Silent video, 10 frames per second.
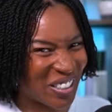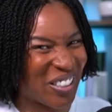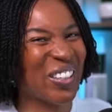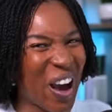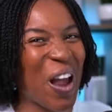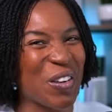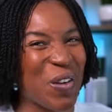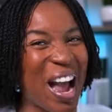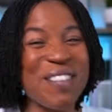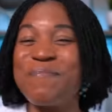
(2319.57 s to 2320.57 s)
You got it,
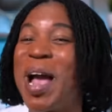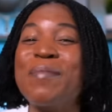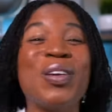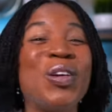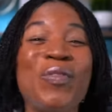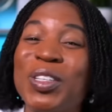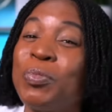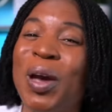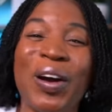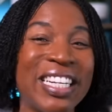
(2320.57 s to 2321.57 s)
right? Maybe you've
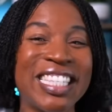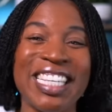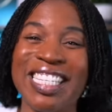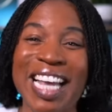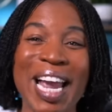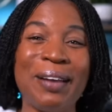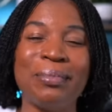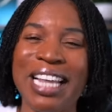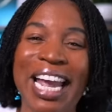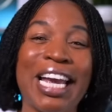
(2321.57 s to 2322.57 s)
experienced the same
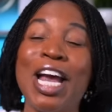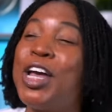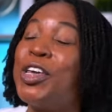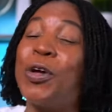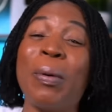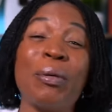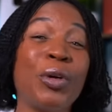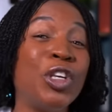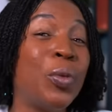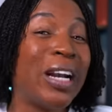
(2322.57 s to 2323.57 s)
thing. You remember
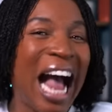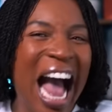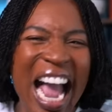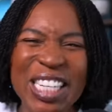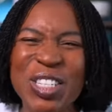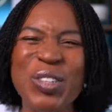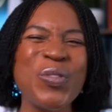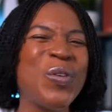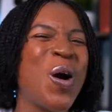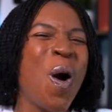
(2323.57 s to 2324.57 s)
when you were in high
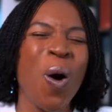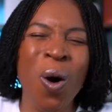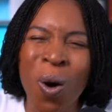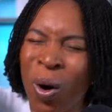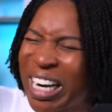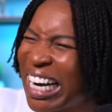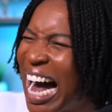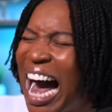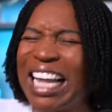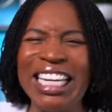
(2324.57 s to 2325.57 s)
school or
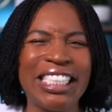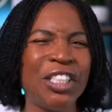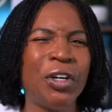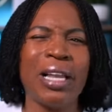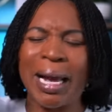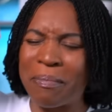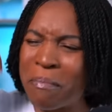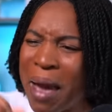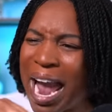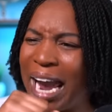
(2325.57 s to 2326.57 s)
college and you're like,
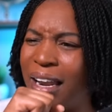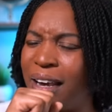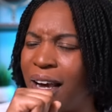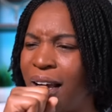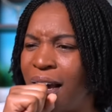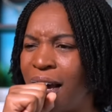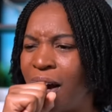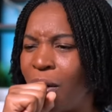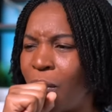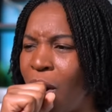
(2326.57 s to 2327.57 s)
man,
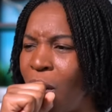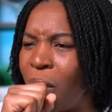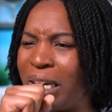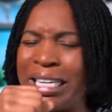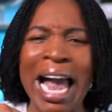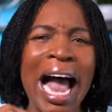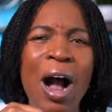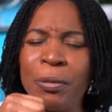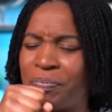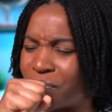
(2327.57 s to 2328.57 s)
woo,
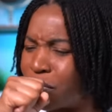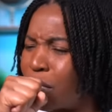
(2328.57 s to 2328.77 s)
now